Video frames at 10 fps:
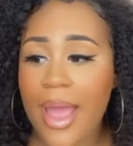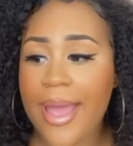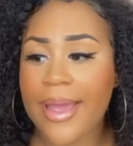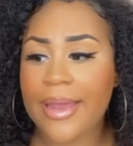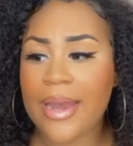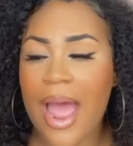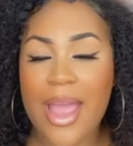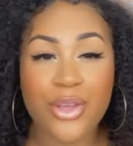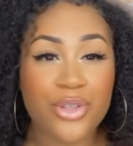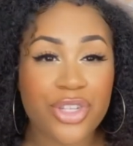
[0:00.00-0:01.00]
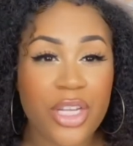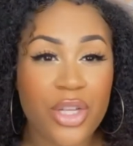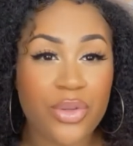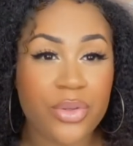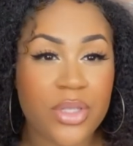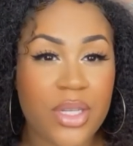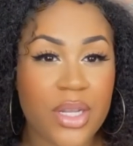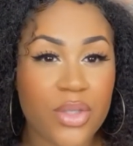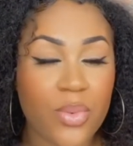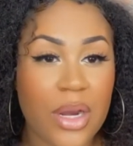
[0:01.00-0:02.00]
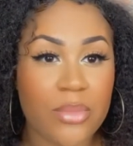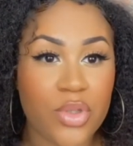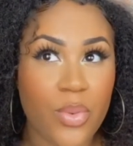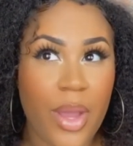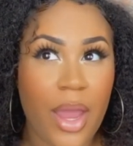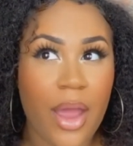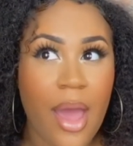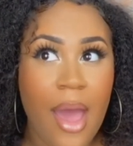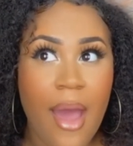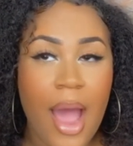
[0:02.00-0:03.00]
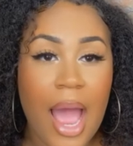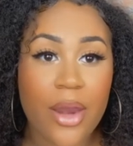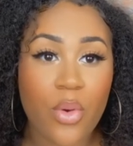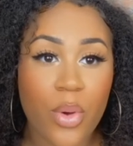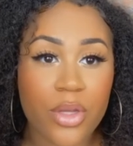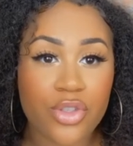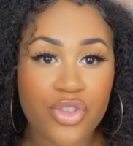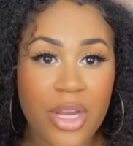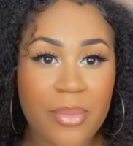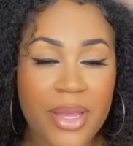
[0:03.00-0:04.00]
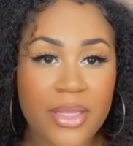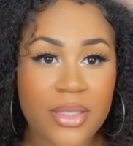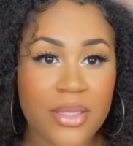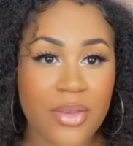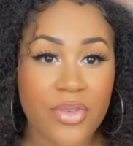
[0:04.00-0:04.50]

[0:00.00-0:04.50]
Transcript: and I usually use this when I'm doing hot oil treatments.